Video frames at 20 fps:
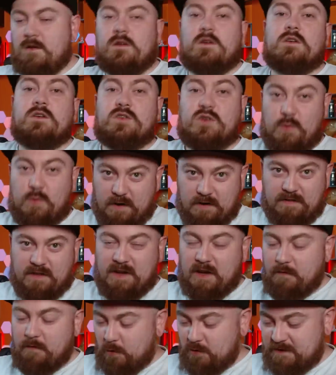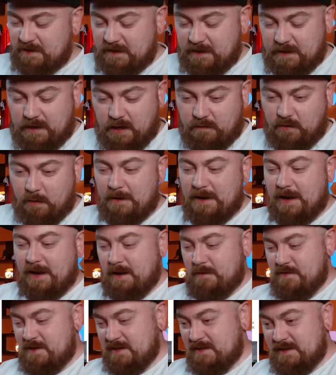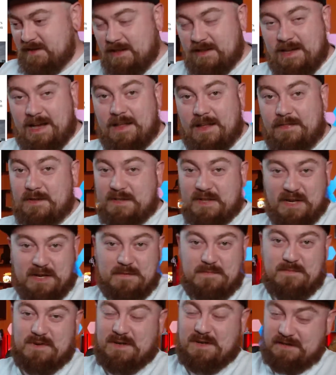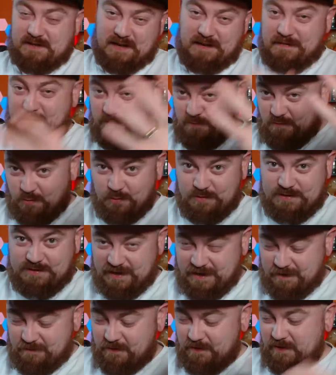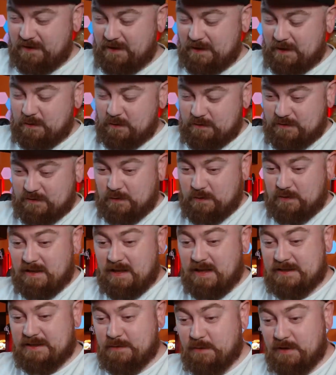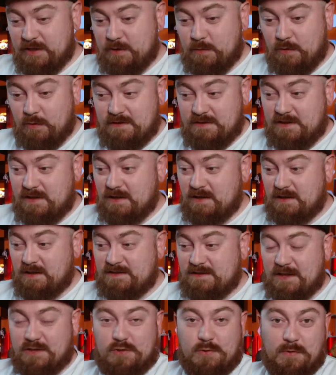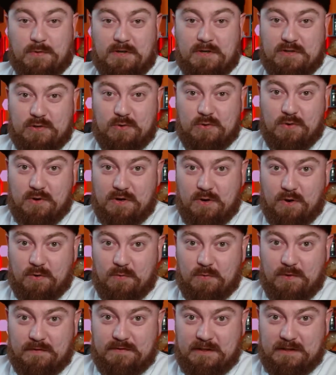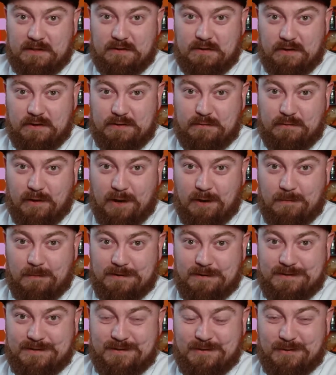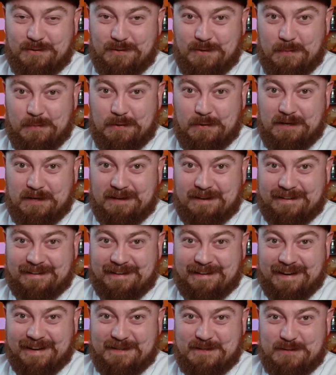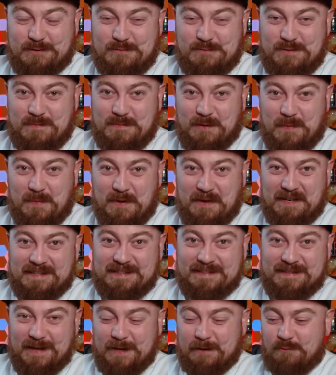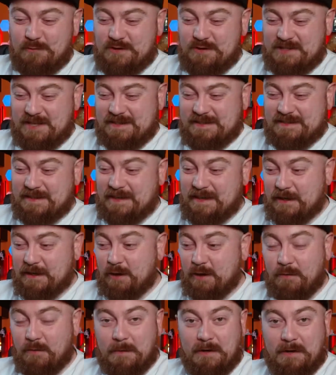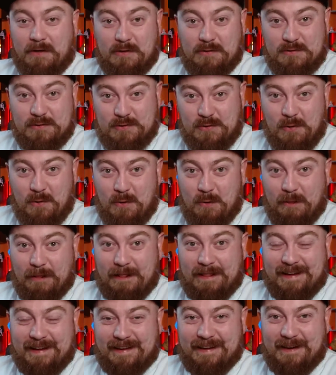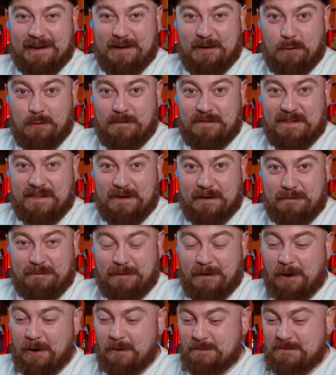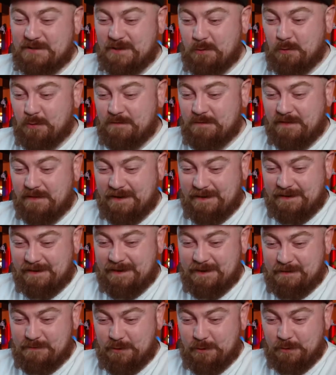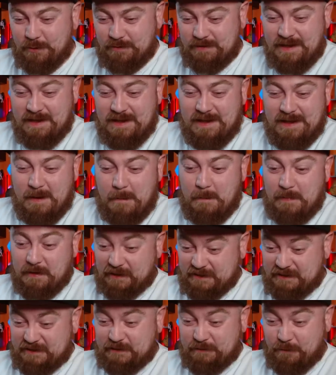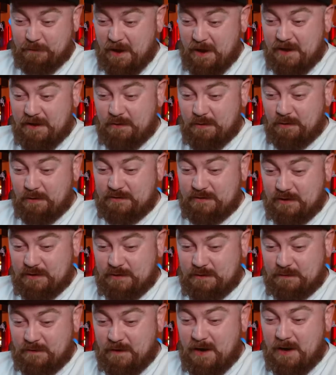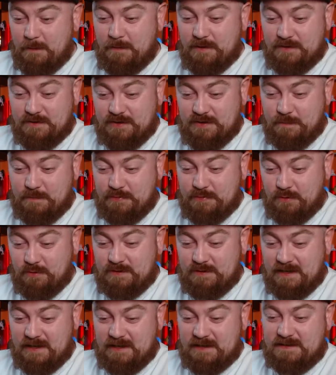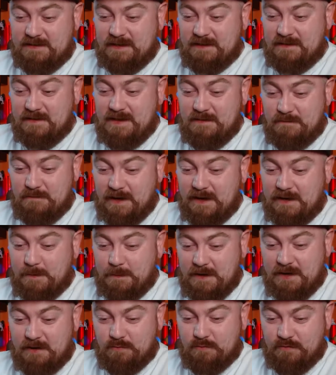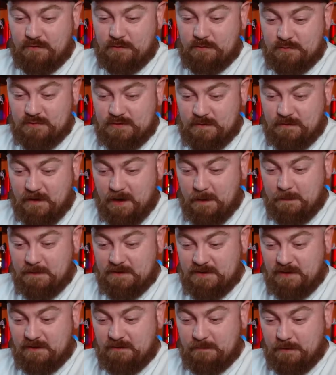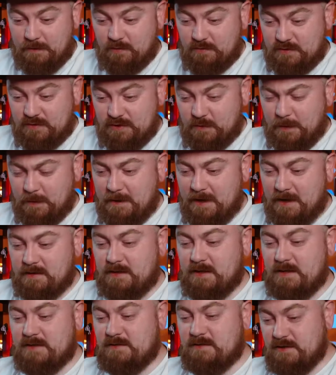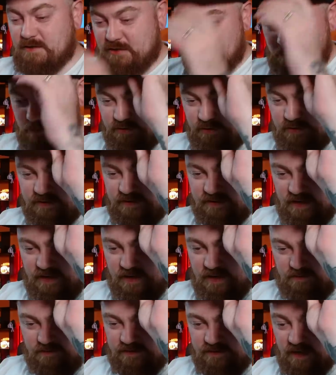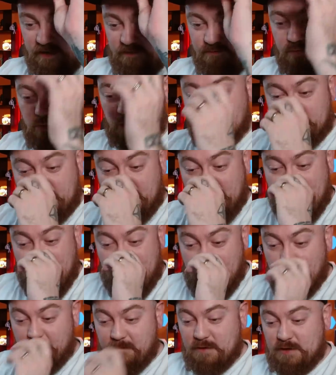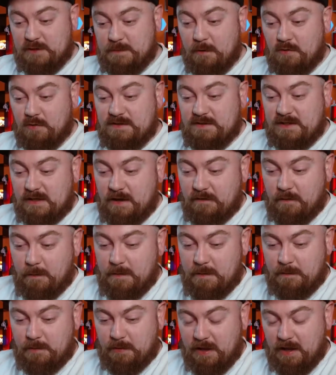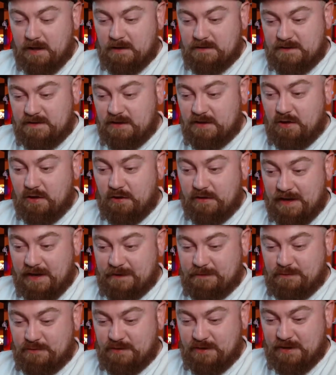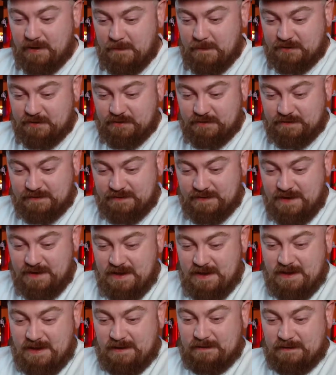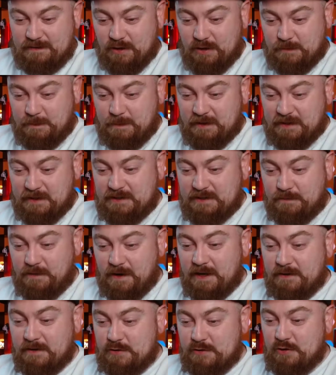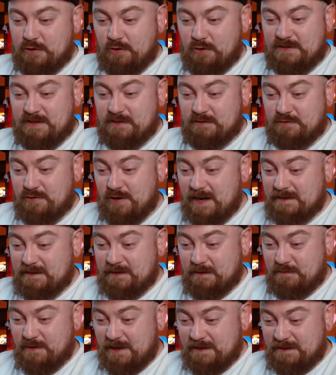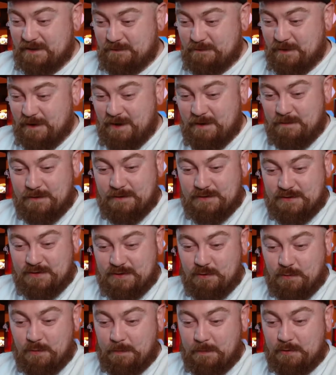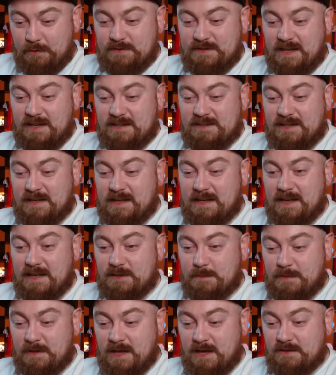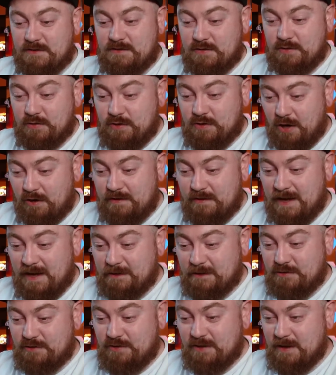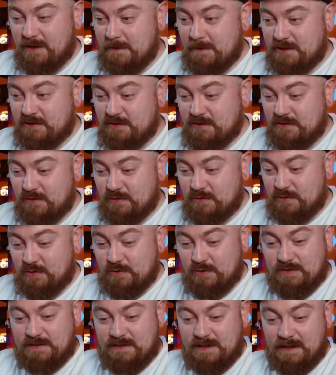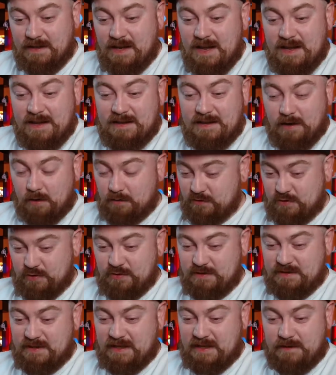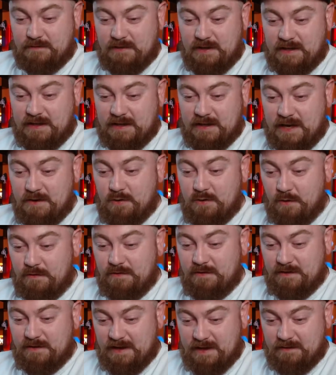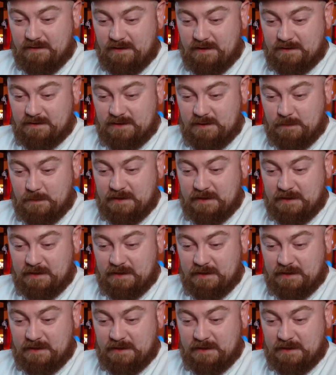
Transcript: So one thing I've wanted to cover, but I haven't exactly had the time because I had the roast and everything to go to last week, was the situation going on with the Dutch farmers who are being extremely based and resisting government control over their farms and over their livelihood. Police fire on Dutch farmers protesting the environmental rules. Farmers have blocked supermarkets, distribution centres, and roads in response to government plans to cut nitrogen emissions. Dutch police fired shots at tractor riding farmers who were protesting against plans to cut nitrogen emissions on Tuesday evening in northern Netherlands.